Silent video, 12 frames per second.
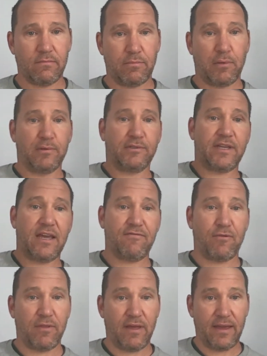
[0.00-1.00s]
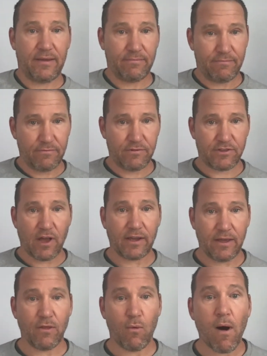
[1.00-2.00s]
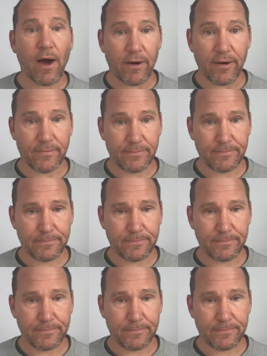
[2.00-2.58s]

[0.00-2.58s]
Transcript: pool safe or they suck in the water.